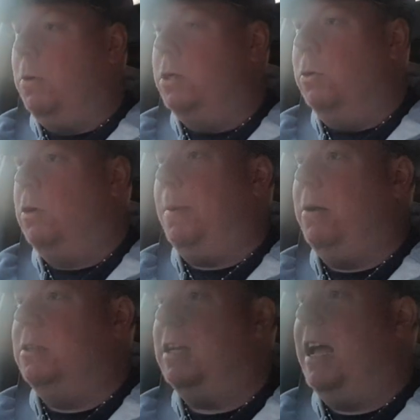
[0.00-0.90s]
I want to talk
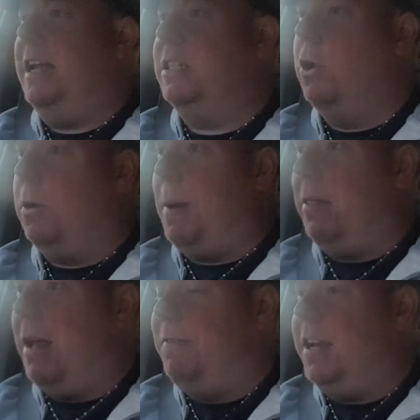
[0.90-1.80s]
about today is not
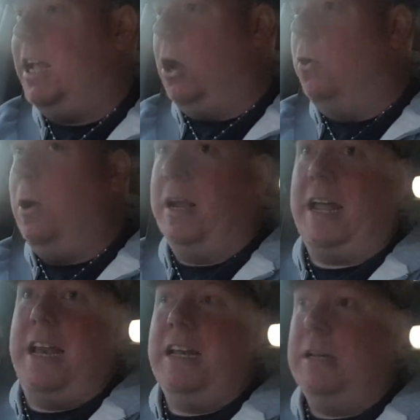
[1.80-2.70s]
about that video
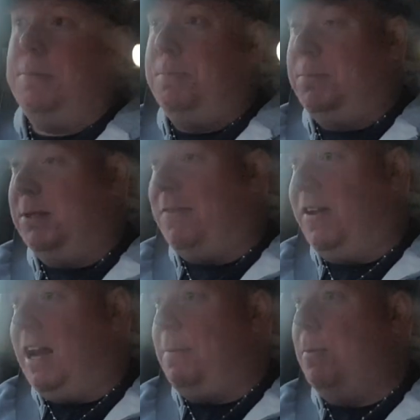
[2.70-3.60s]
again specifically,